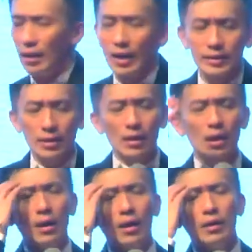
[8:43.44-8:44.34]
asking,
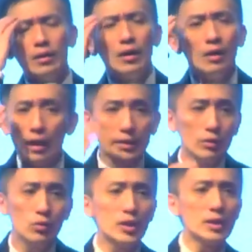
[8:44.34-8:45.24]
I
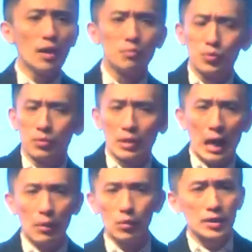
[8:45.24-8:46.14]
tell you, these are,
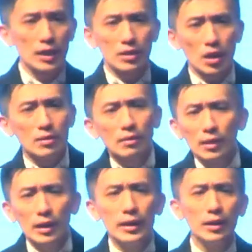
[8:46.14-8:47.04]
I would say
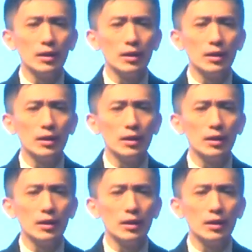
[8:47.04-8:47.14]
generally,